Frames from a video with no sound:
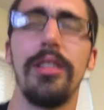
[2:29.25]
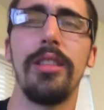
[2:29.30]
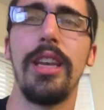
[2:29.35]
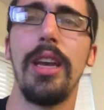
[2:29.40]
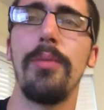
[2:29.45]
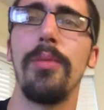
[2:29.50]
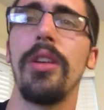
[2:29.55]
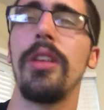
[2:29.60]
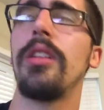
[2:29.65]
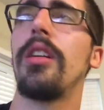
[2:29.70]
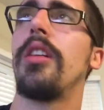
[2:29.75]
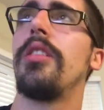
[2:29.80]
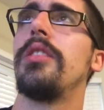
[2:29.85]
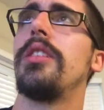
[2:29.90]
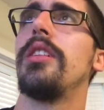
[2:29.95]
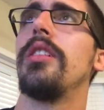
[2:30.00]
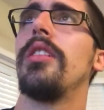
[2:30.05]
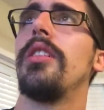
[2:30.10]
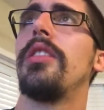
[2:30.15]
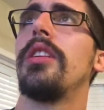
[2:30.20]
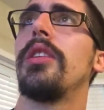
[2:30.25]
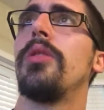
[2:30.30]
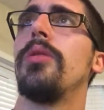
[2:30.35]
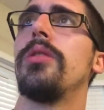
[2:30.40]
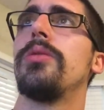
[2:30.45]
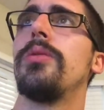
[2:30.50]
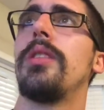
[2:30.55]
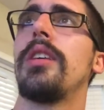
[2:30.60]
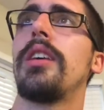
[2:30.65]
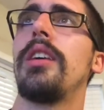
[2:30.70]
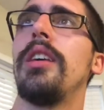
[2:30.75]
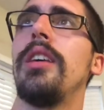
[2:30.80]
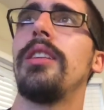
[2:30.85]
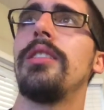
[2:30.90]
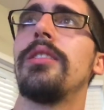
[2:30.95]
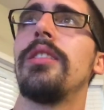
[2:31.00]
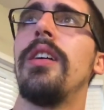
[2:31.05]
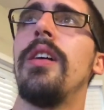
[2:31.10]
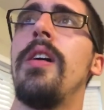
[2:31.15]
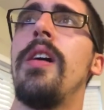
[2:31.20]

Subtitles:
$10 million deal, I think it was, with the Kings.